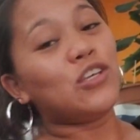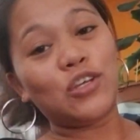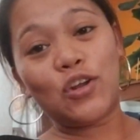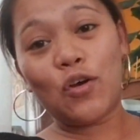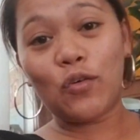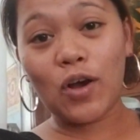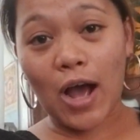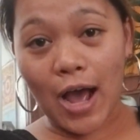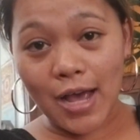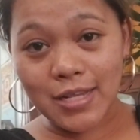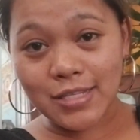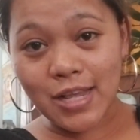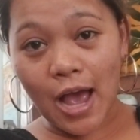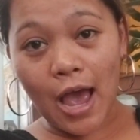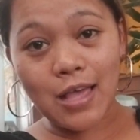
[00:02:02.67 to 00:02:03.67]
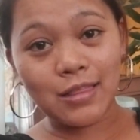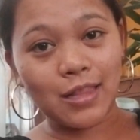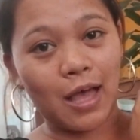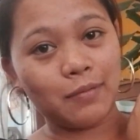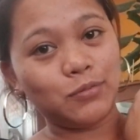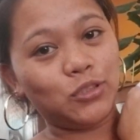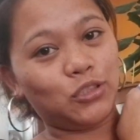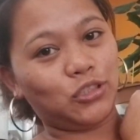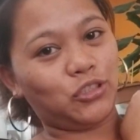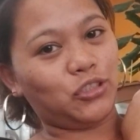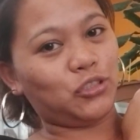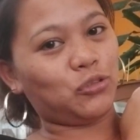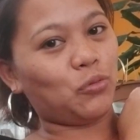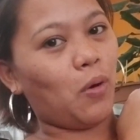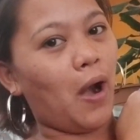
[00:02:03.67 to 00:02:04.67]
You know, guys, I love
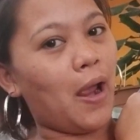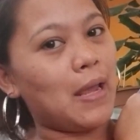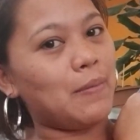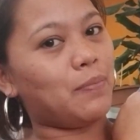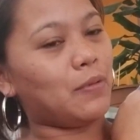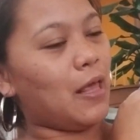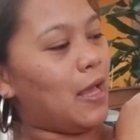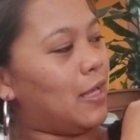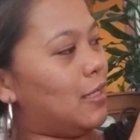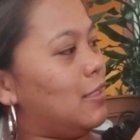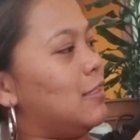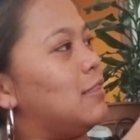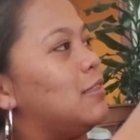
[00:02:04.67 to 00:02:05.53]
stripe. Like,